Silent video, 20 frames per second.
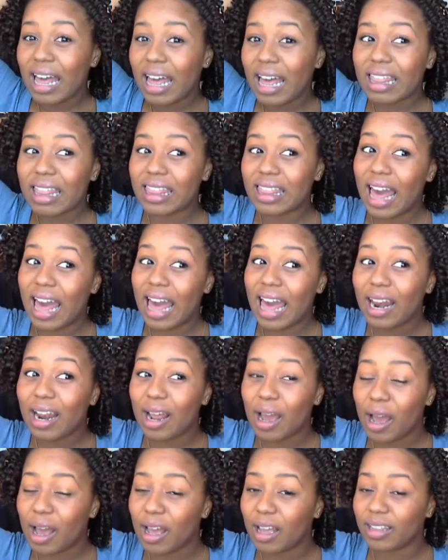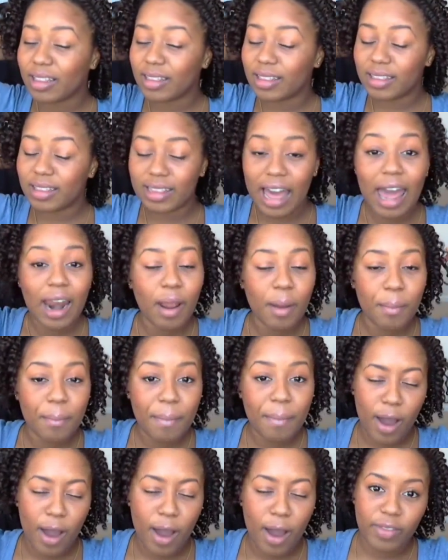that
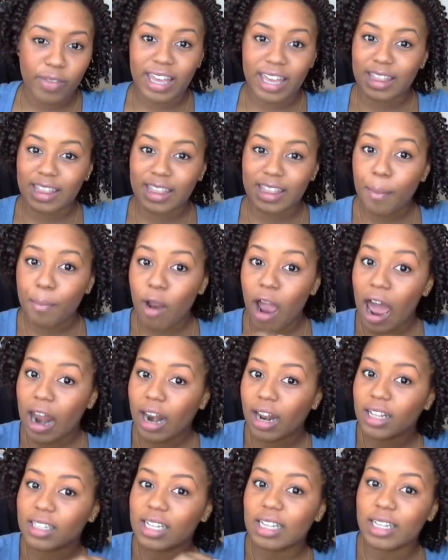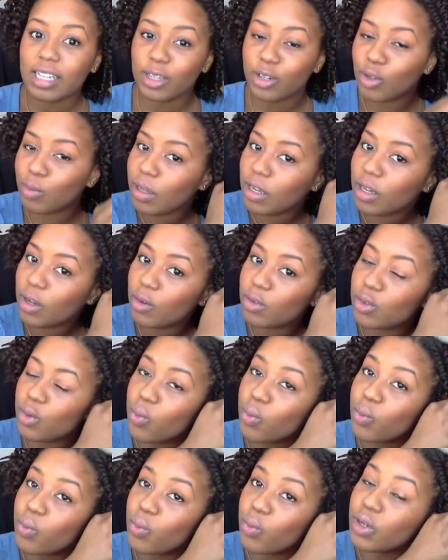amount, like that product, a little bit goes a
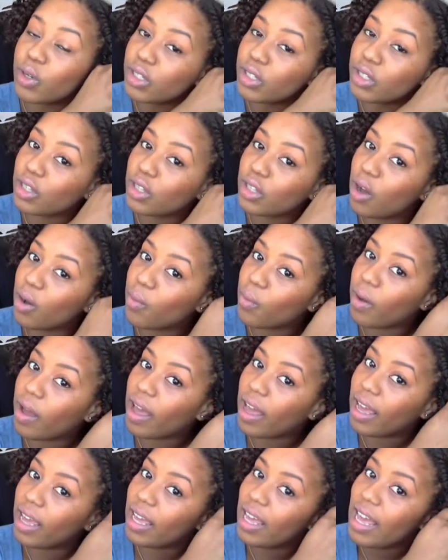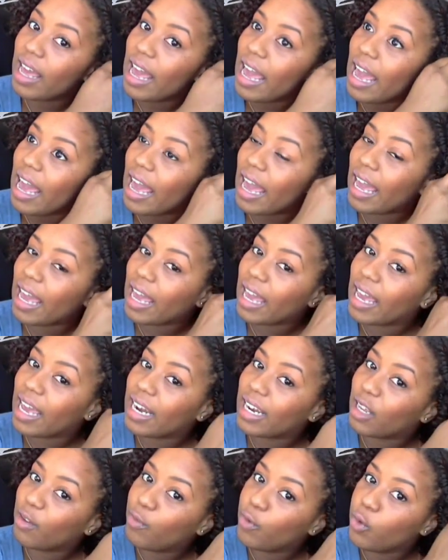really long way.
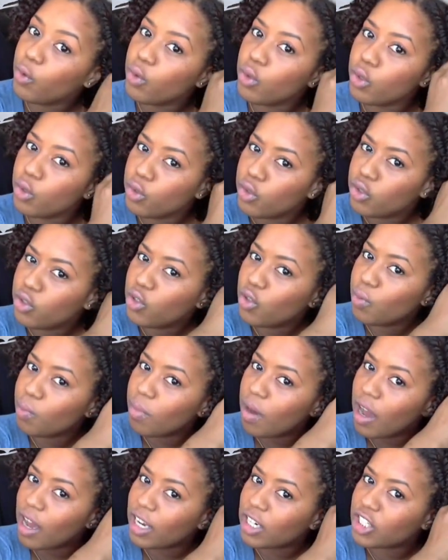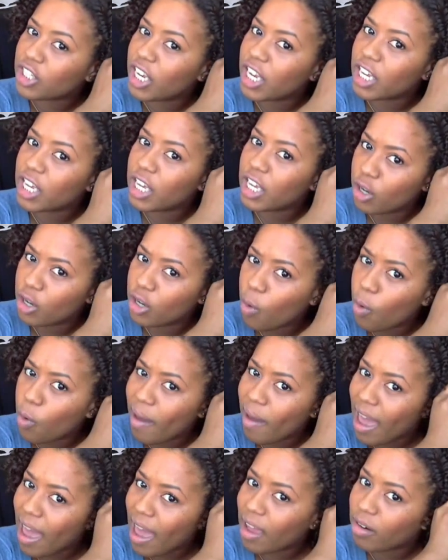And if you use too much, it can go
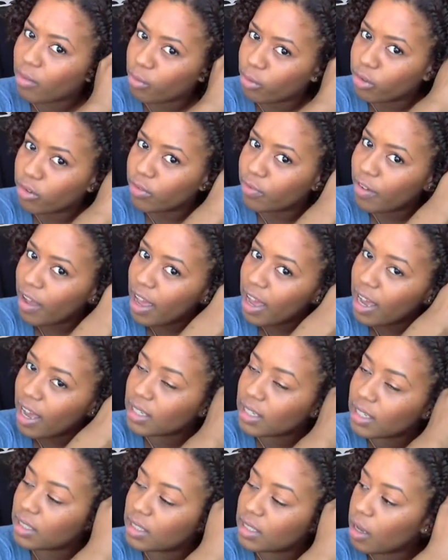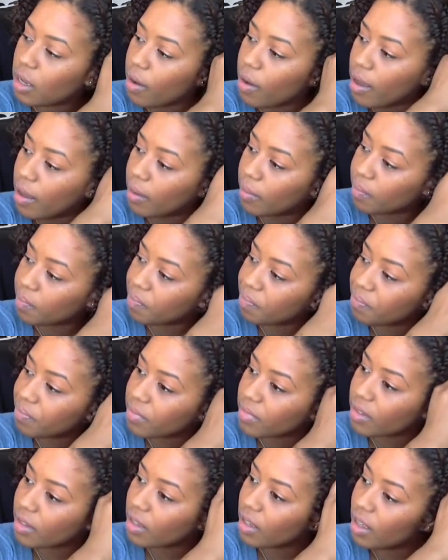bad real fast. So
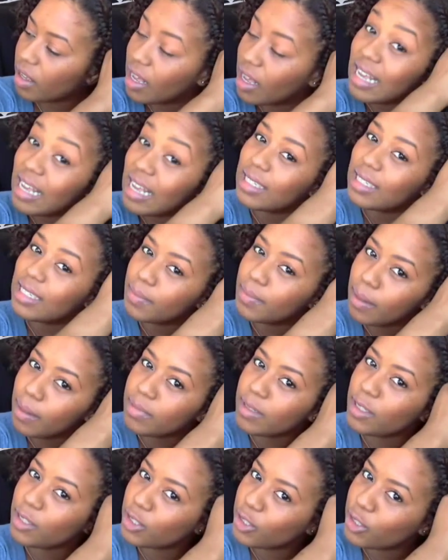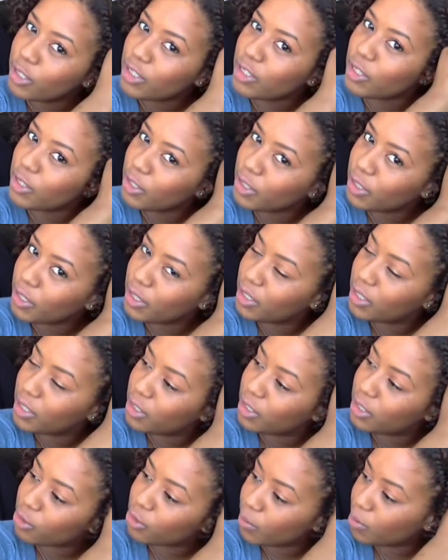Sometimes it's good to look at the
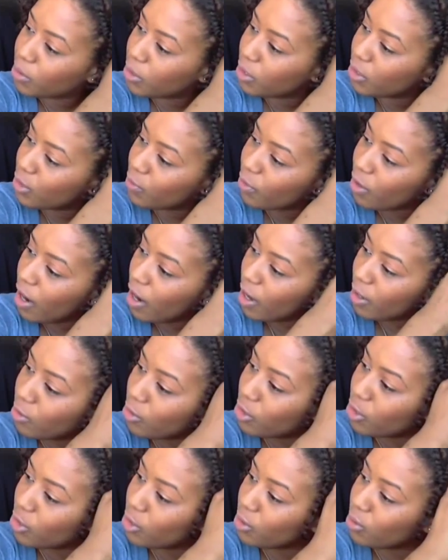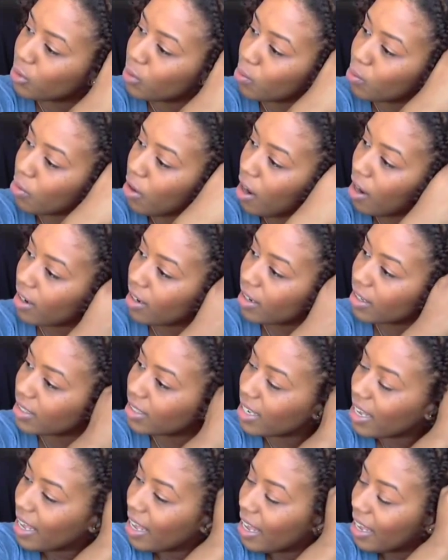descriptions for how should use a product.
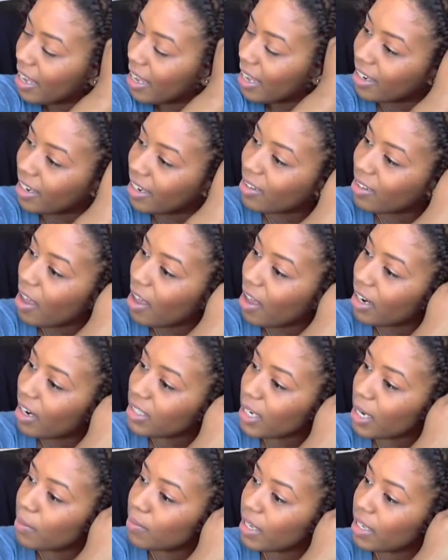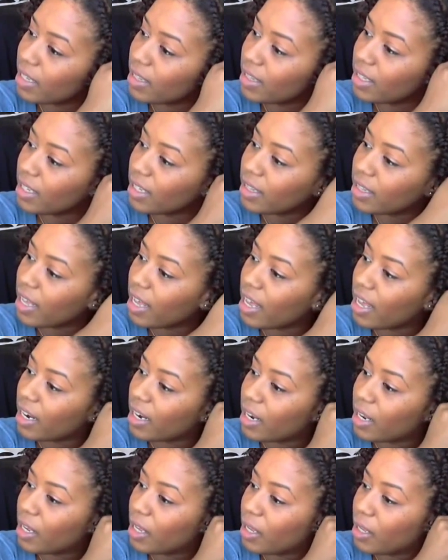And a lot of times I think that
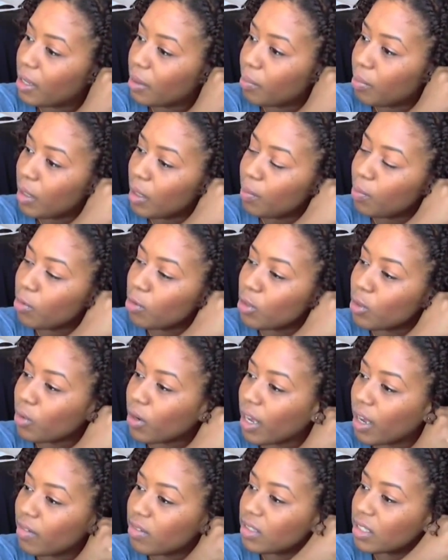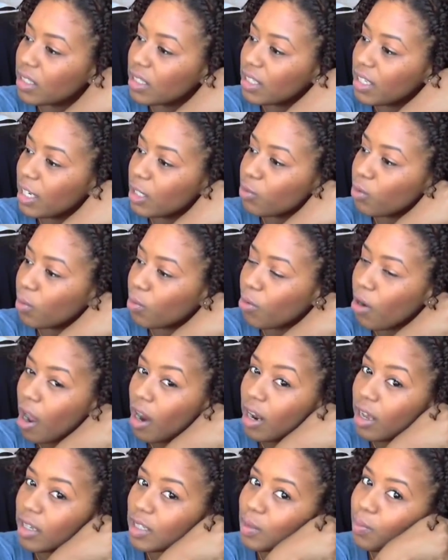people don't have success with
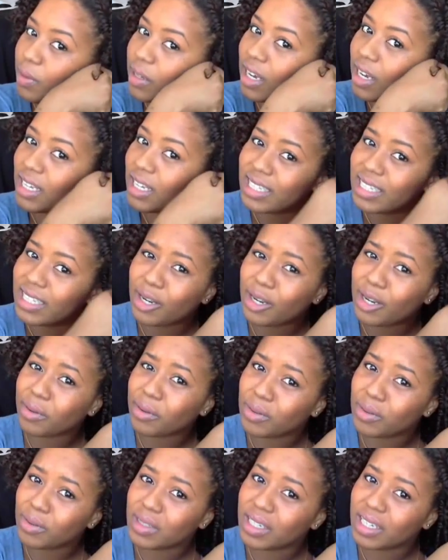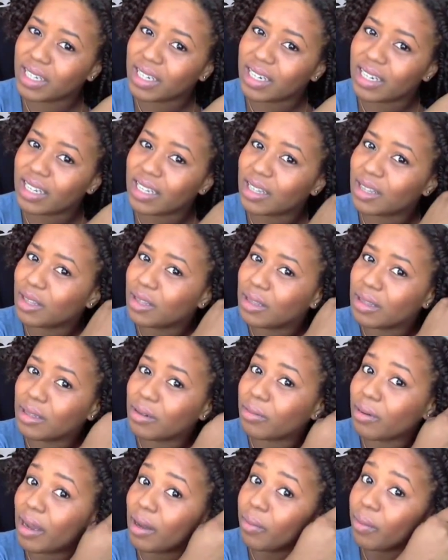products because they don't use it the
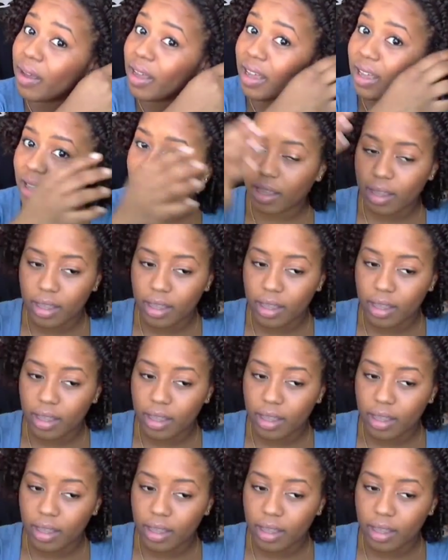right way.